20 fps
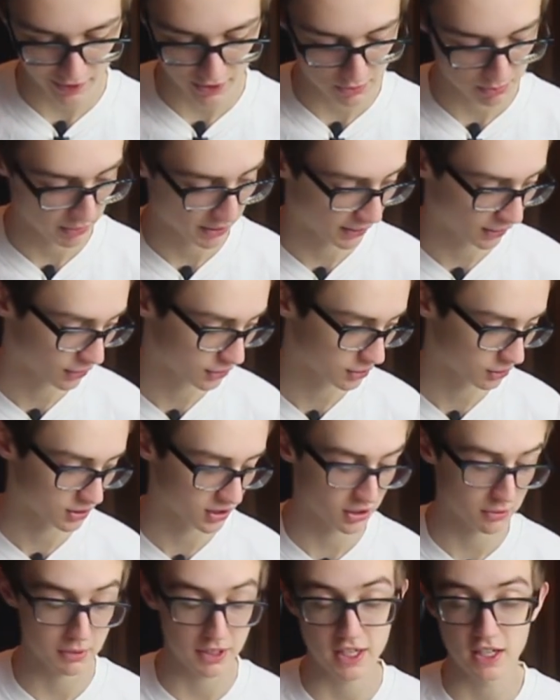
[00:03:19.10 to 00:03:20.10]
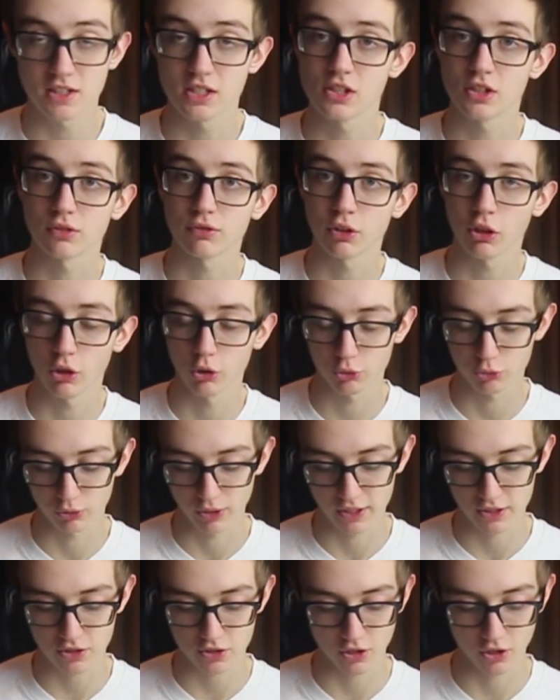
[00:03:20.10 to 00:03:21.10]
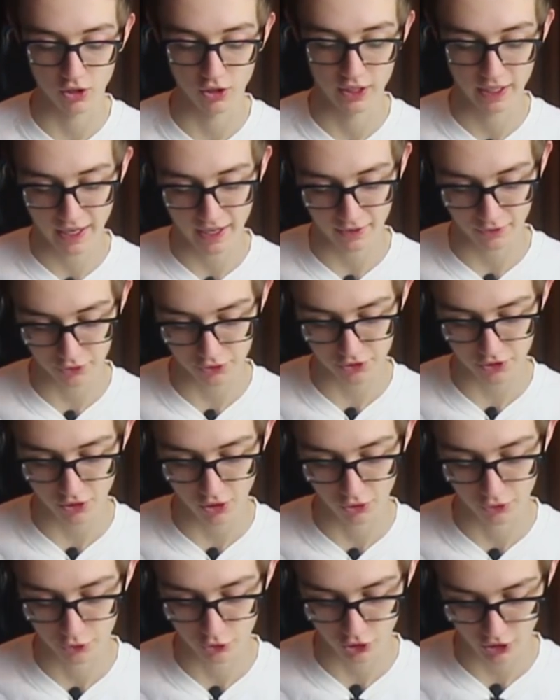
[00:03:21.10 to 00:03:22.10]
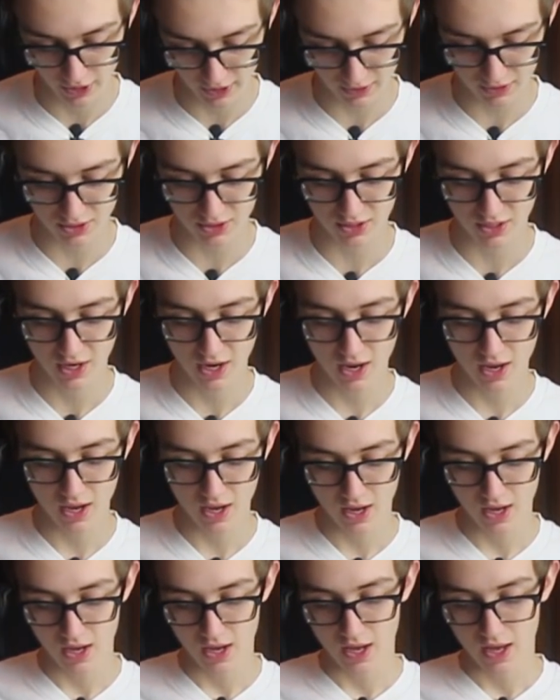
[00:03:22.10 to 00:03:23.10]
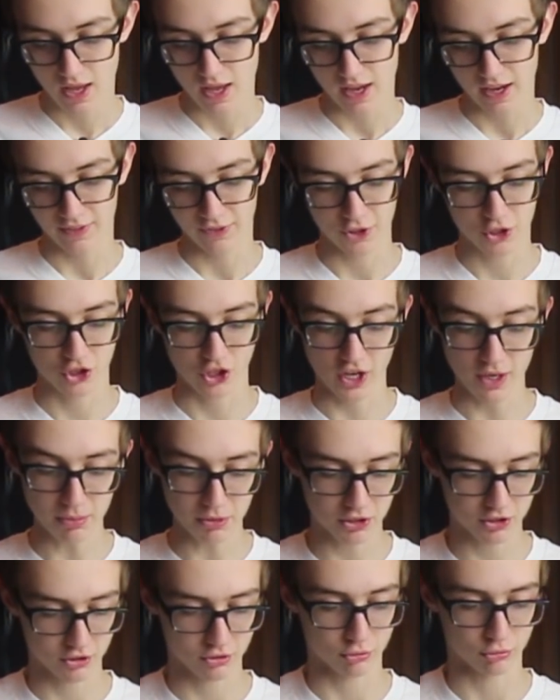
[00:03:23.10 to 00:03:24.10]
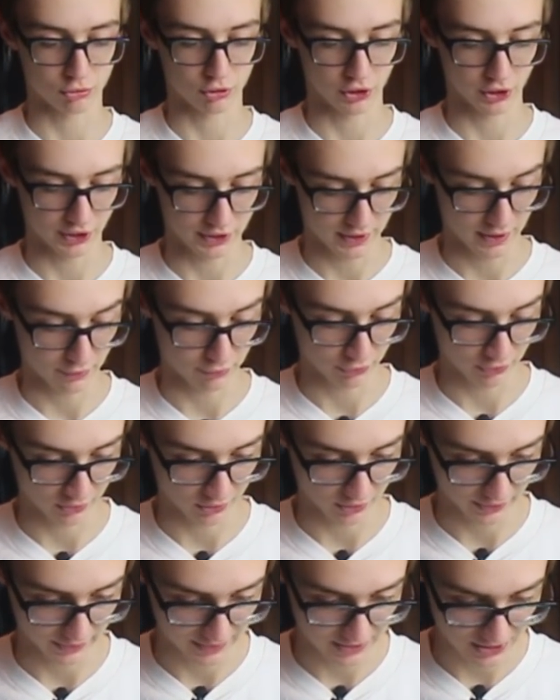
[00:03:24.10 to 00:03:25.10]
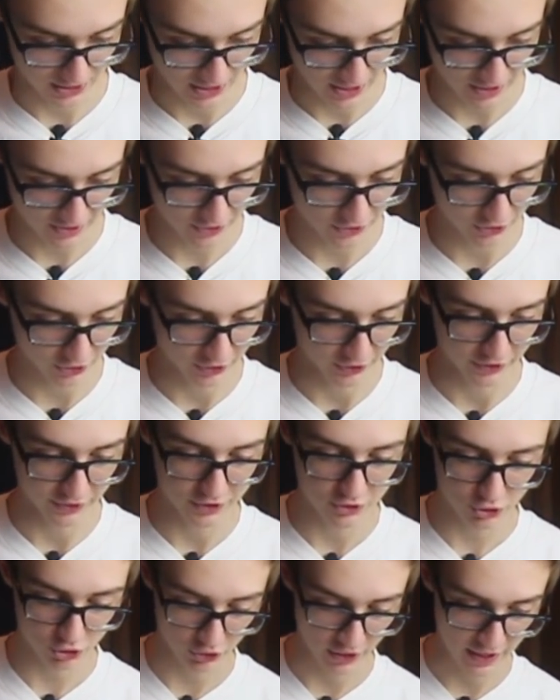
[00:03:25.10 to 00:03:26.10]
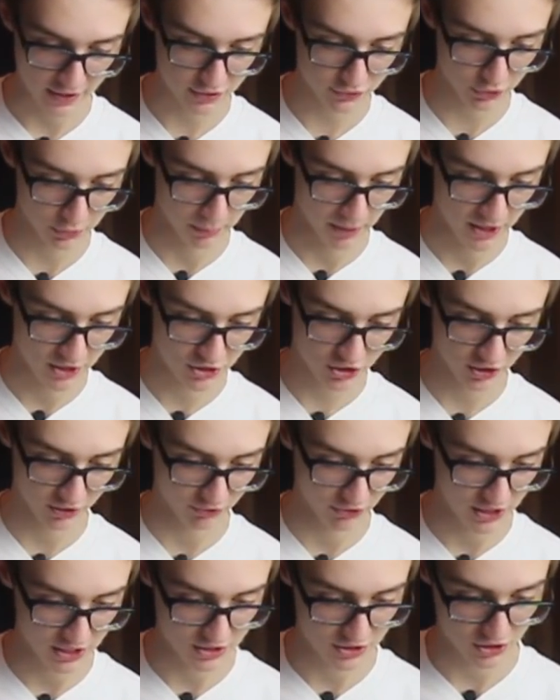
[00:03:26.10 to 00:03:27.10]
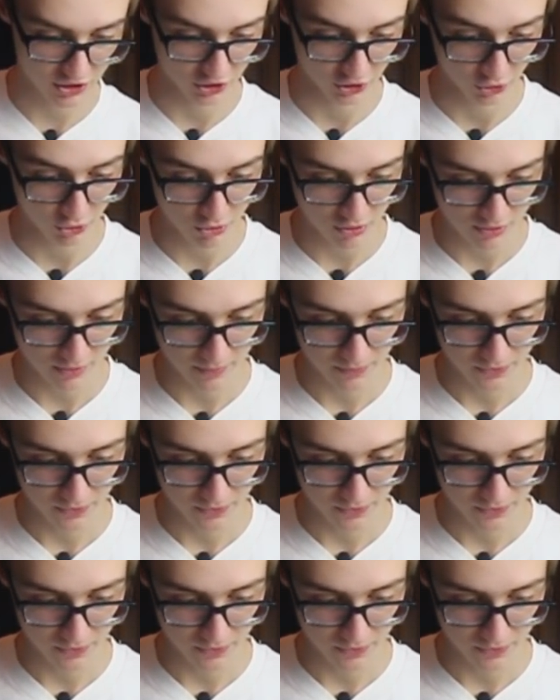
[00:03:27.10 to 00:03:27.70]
it's bigger, so it's gonna be easier for those ring stall and handle stall tricks. And the shape is just really different. Like seeing the transformation of these two,